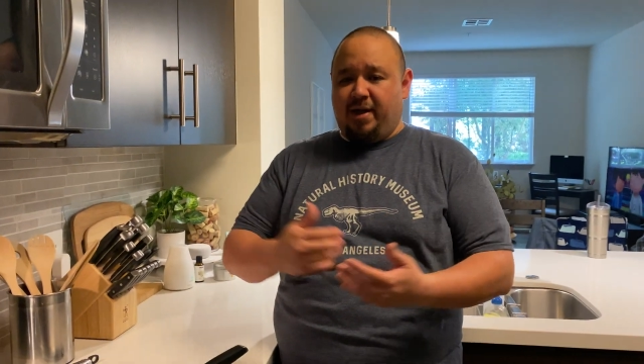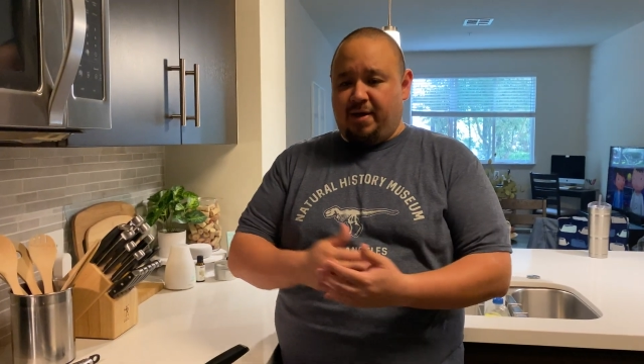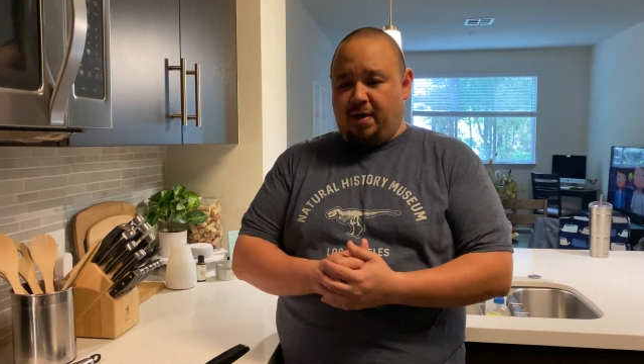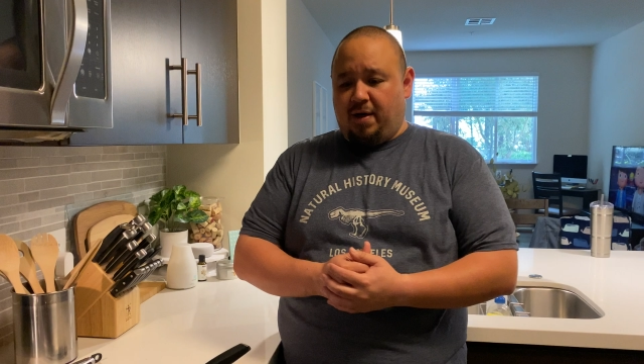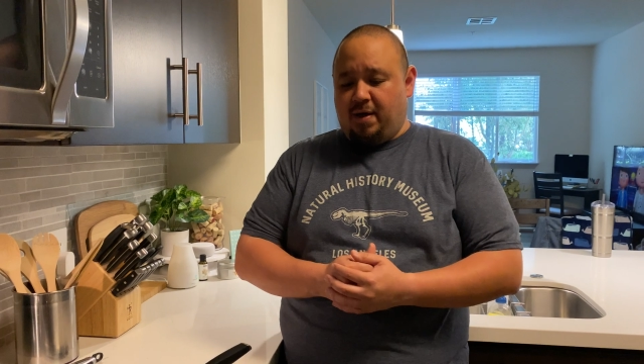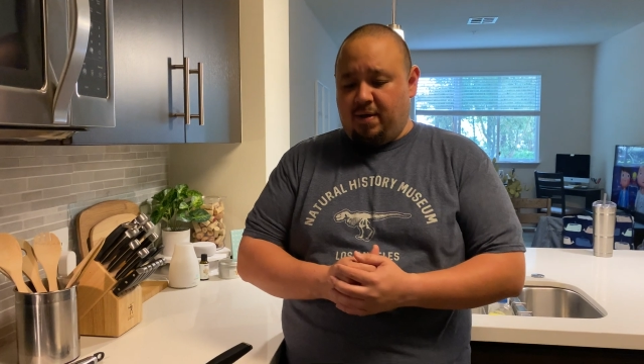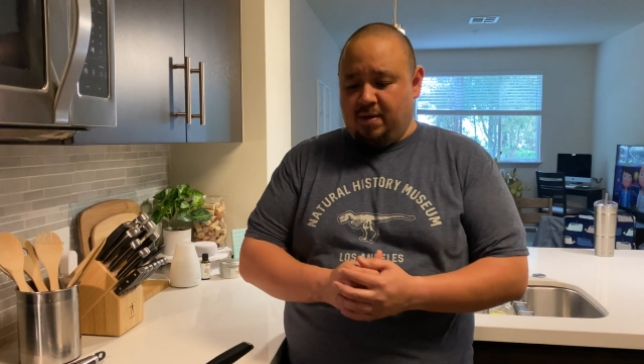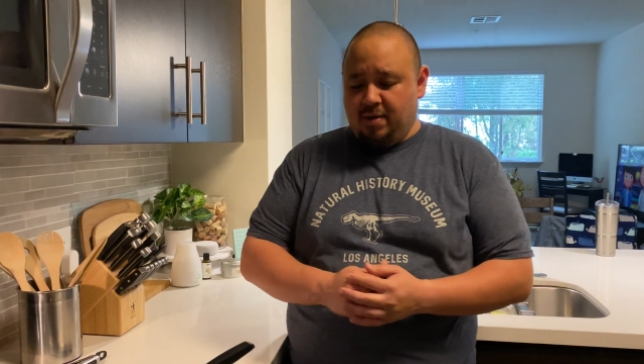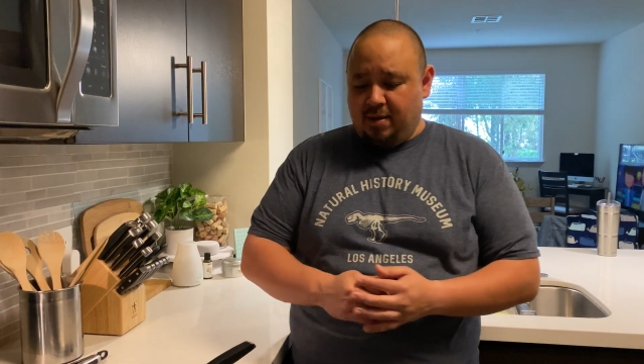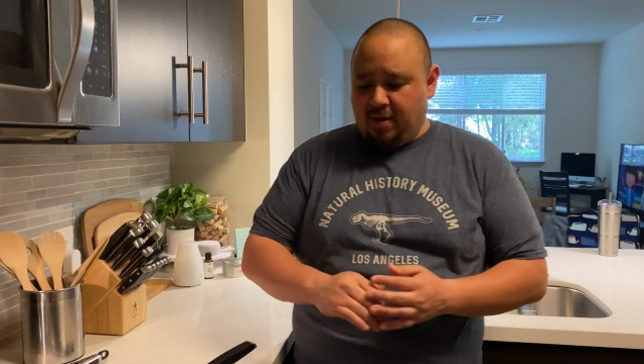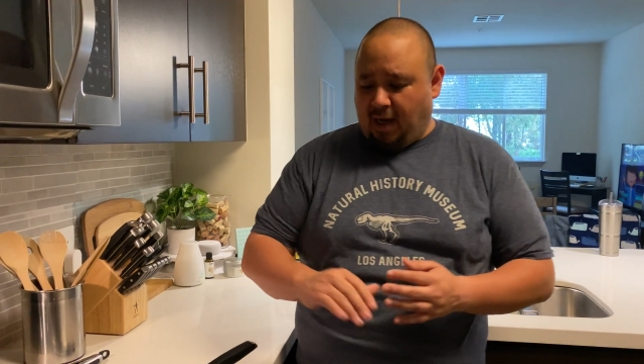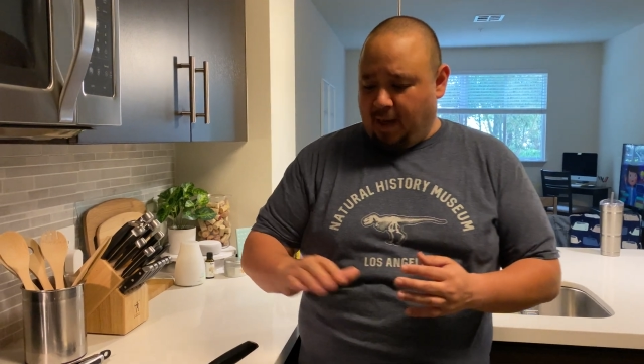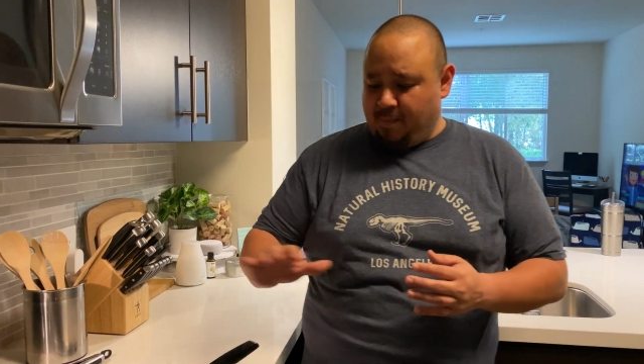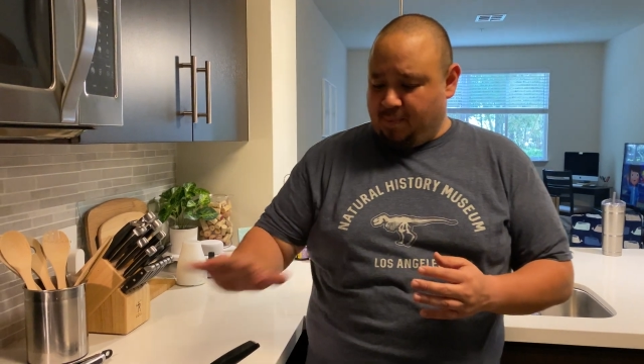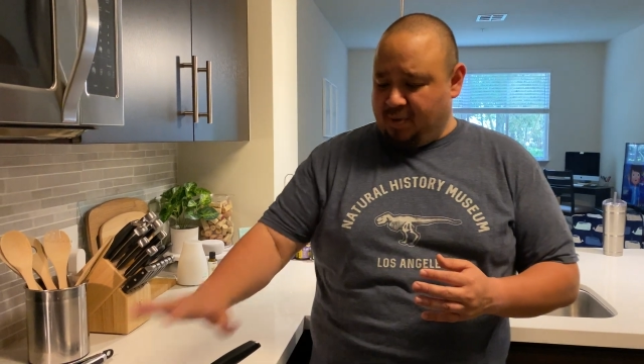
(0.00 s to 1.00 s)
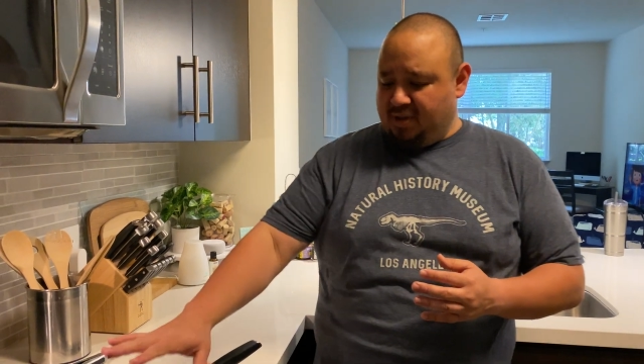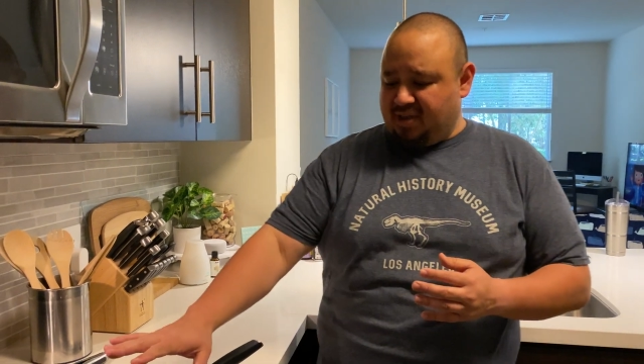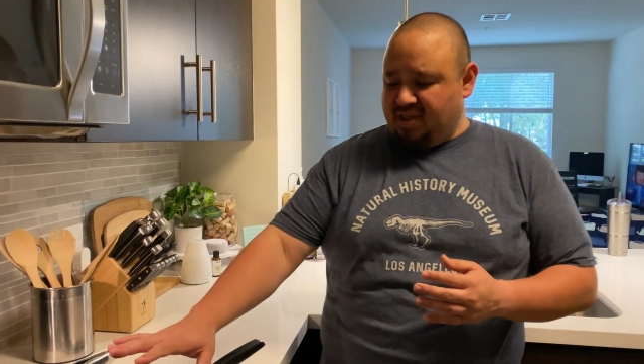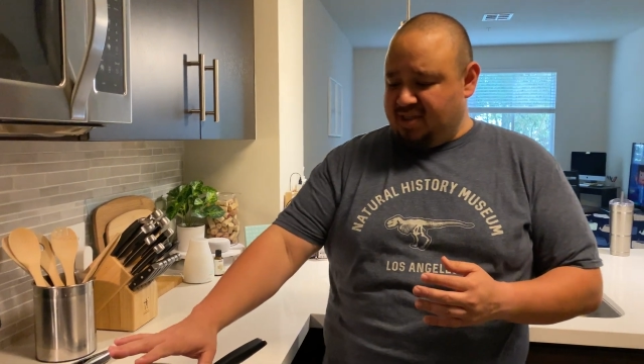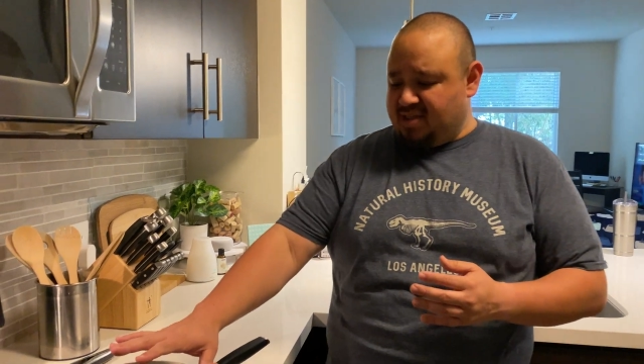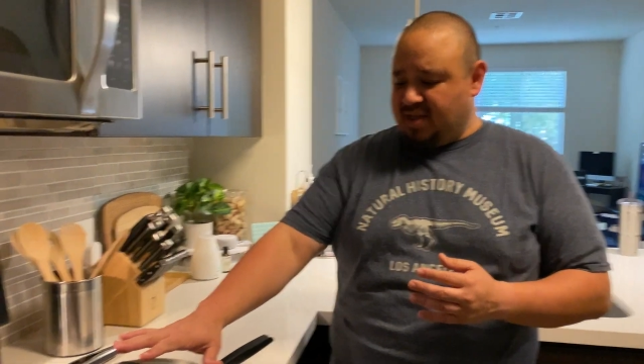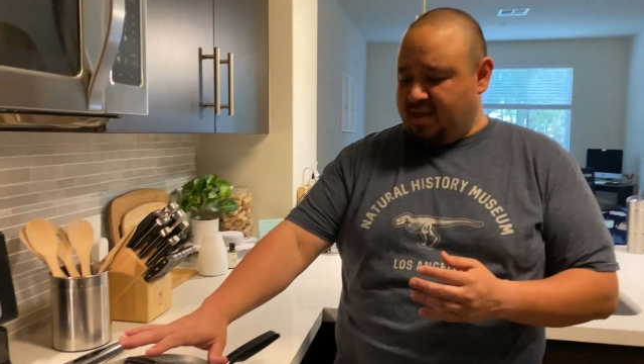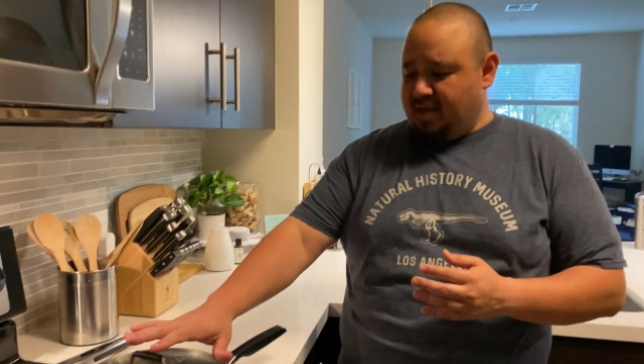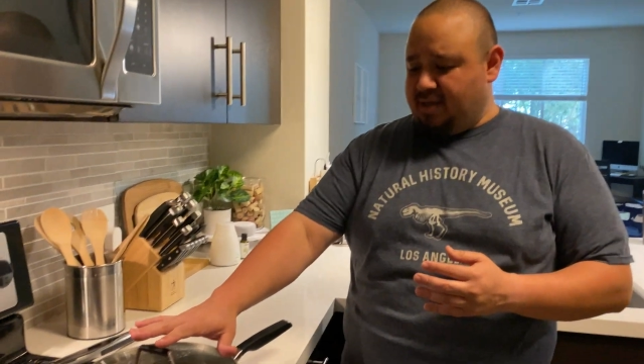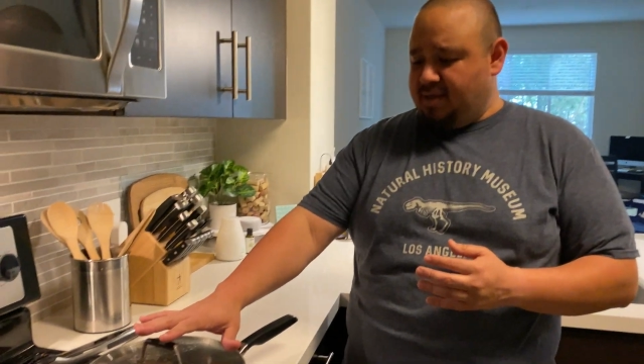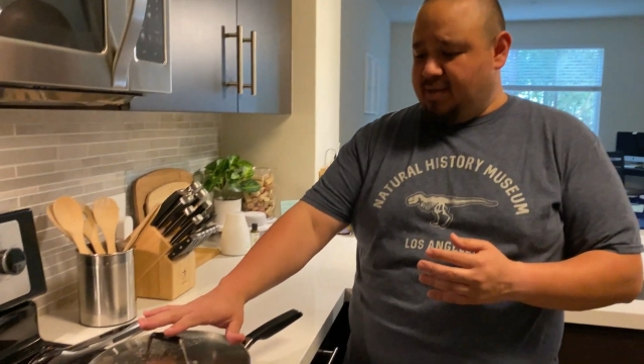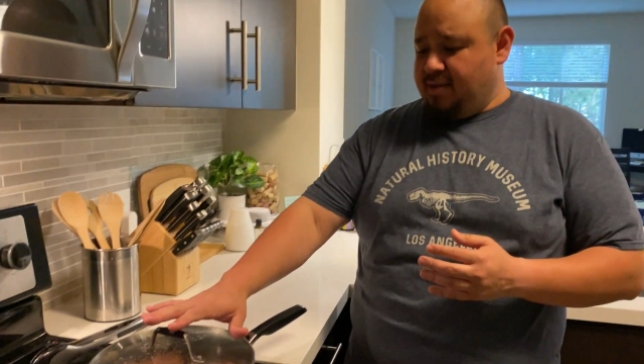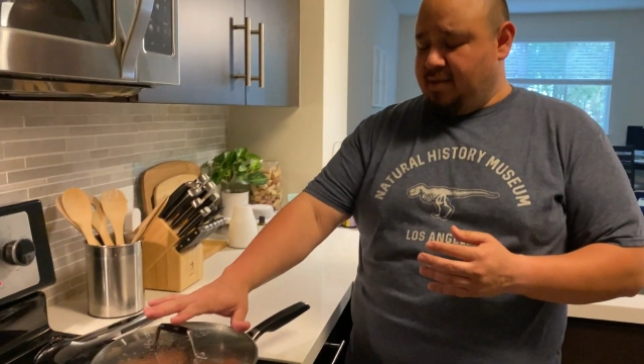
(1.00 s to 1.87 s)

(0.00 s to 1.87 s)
in all, I put these in